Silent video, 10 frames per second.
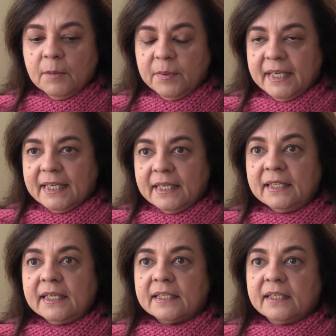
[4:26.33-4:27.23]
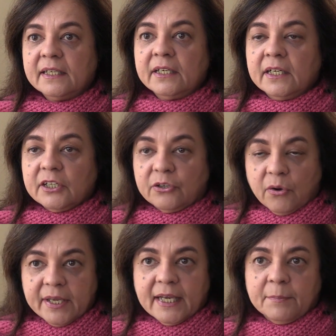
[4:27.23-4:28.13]
being Indian,
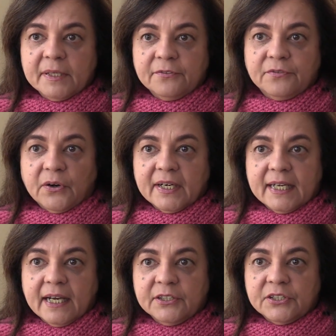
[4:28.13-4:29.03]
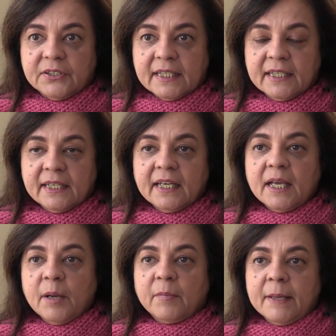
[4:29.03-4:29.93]
growing up in a foreign country,
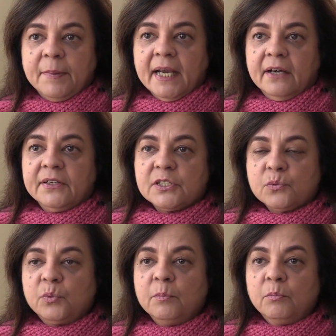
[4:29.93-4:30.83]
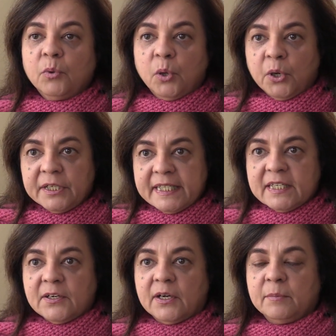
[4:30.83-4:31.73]
my parents were more
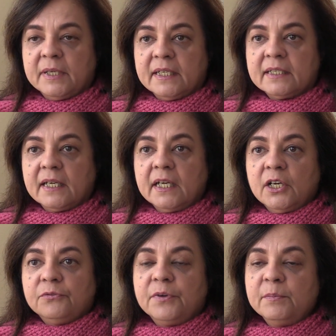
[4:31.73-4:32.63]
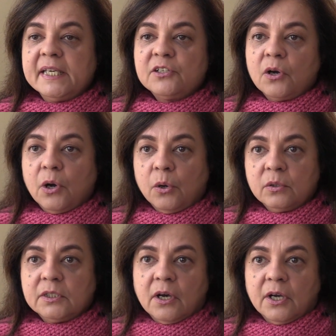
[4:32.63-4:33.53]
determined for me to
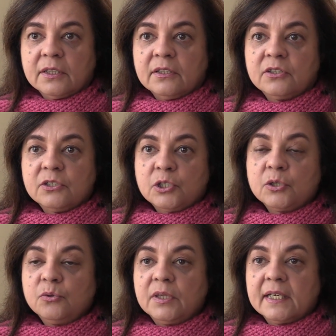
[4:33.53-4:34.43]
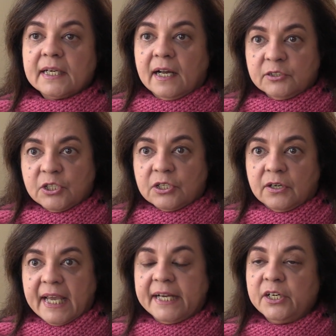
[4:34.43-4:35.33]
hold on to the
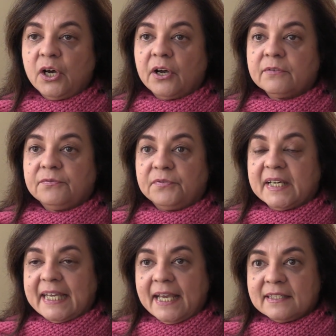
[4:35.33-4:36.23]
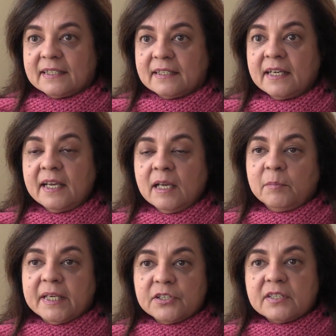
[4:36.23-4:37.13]
culture and not forget it
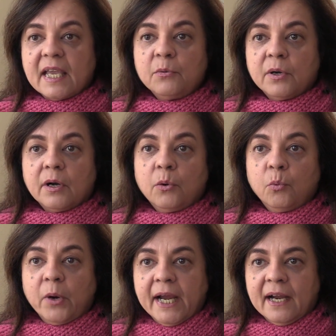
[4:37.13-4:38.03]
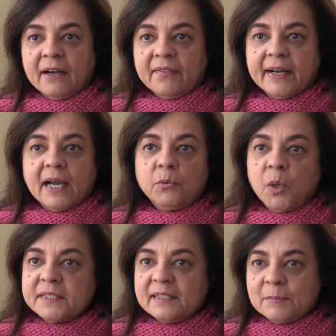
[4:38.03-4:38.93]
because they were aware that I
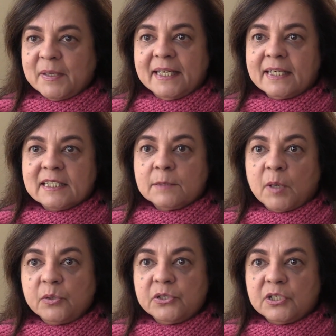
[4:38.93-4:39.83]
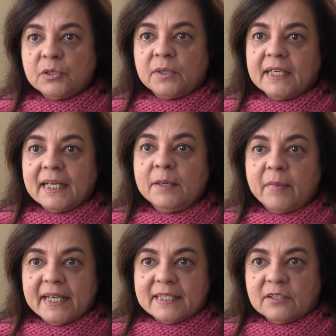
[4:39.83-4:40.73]
wasn't being exposed to it in
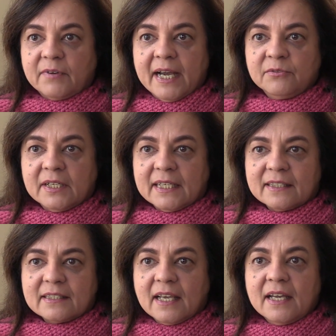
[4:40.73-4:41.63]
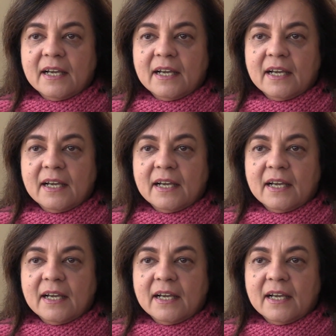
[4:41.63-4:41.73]
my surroundings.